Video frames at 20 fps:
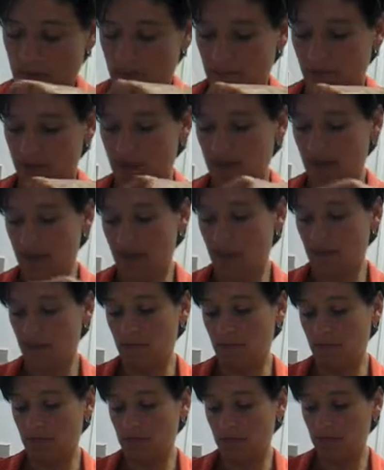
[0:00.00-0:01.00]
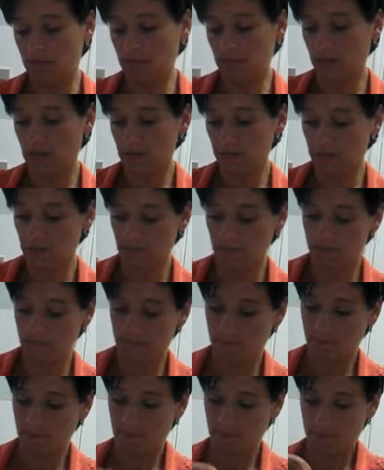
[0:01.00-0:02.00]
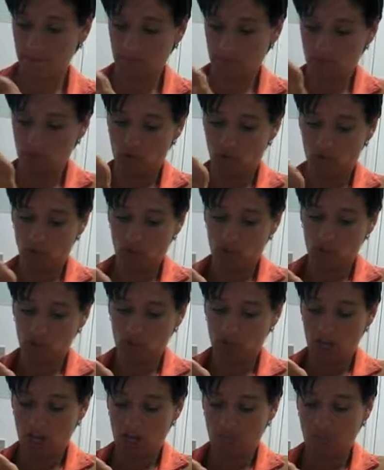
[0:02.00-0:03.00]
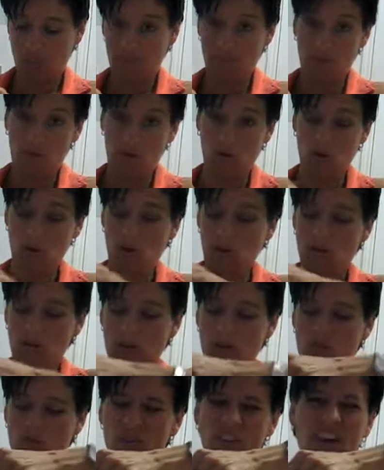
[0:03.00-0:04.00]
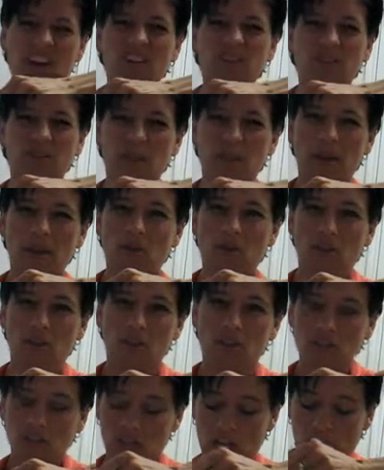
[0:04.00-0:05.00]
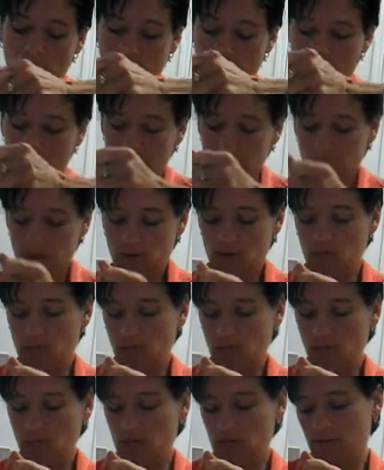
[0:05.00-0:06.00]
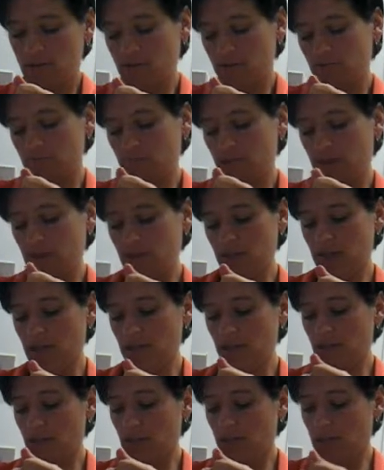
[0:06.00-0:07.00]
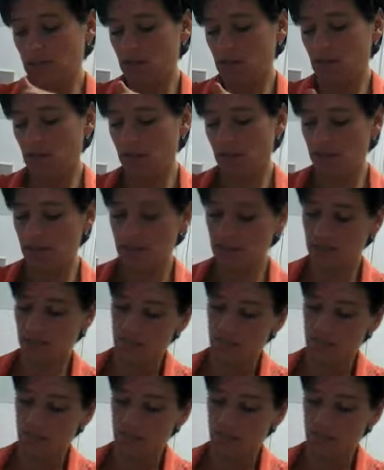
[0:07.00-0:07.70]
make that and my kids love it. Raw chocolate milk. We also make raw chocolate ice cream with it. But that's